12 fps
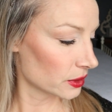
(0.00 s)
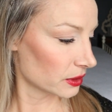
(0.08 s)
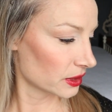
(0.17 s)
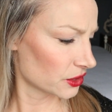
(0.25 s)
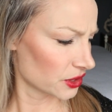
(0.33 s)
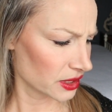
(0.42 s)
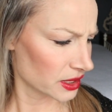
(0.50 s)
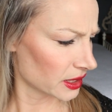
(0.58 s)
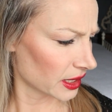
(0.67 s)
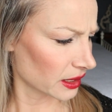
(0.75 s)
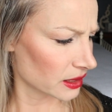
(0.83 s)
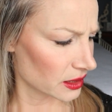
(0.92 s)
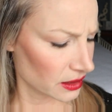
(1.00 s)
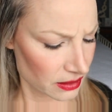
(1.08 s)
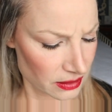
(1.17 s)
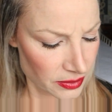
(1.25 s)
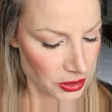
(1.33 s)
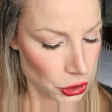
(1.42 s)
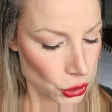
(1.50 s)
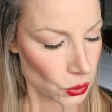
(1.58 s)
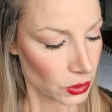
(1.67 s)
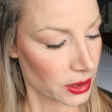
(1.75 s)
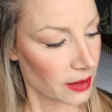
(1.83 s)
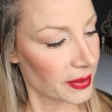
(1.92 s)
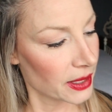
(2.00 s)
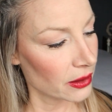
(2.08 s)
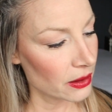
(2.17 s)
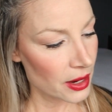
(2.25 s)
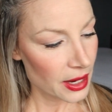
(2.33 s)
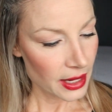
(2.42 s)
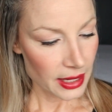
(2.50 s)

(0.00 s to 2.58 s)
It's just NYX. Let me just hold it up here.